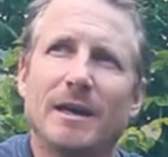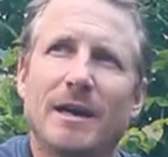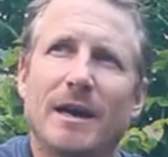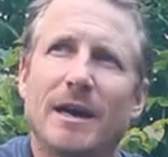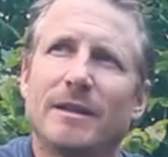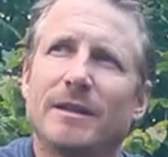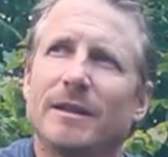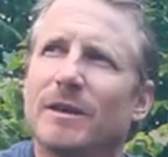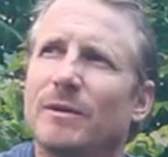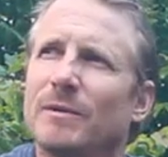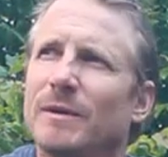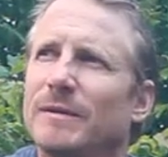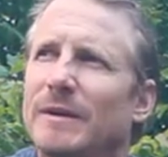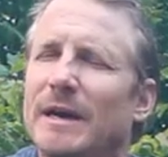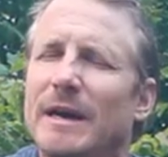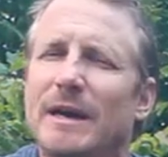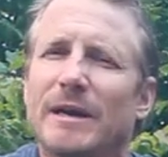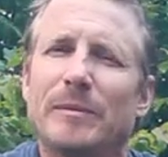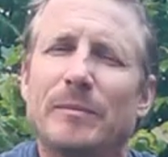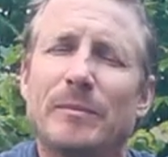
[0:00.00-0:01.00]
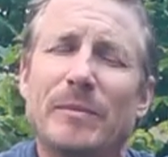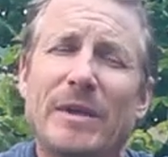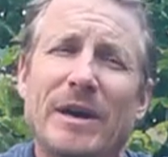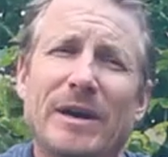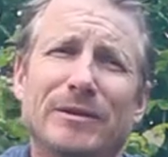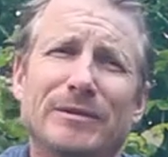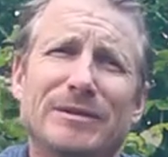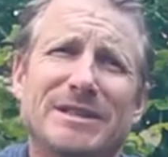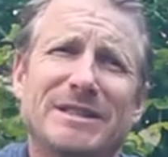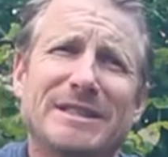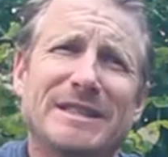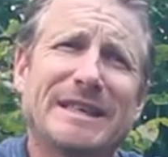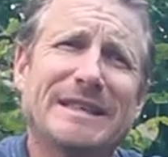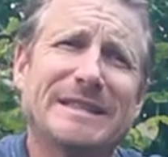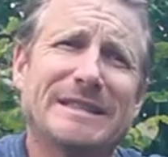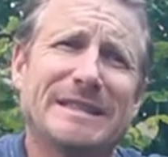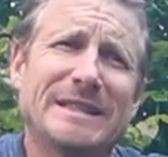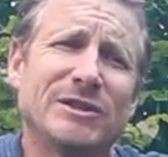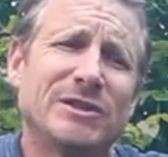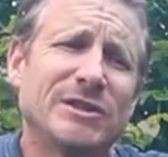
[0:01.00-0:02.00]
I think we got about
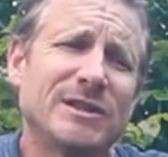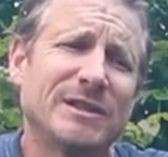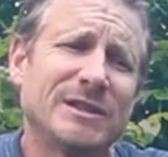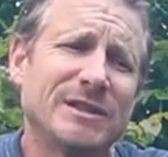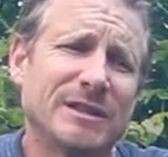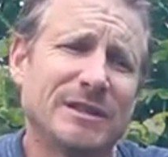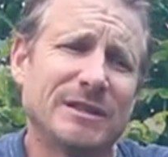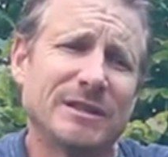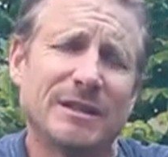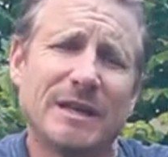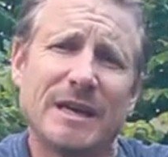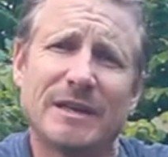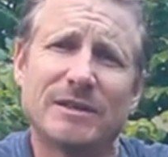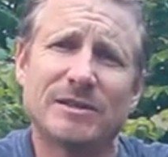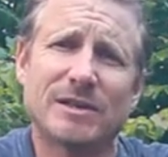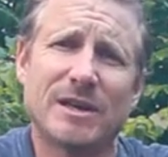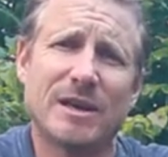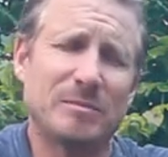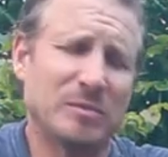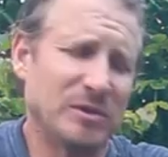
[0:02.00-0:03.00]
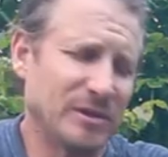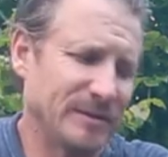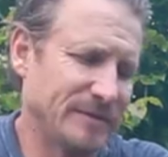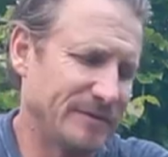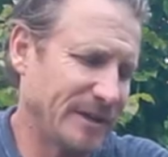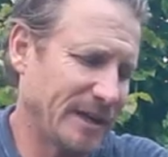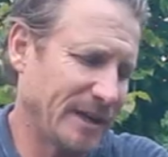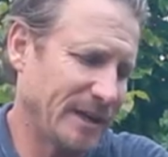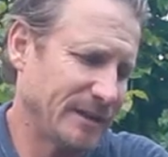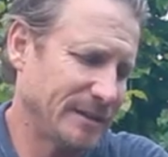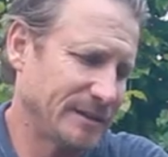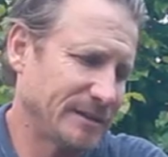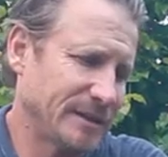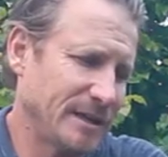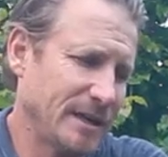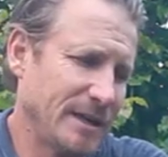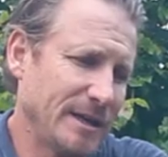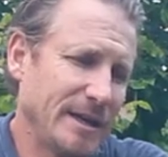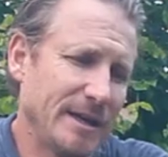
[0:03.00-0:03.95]
6 inches in the last couple of days.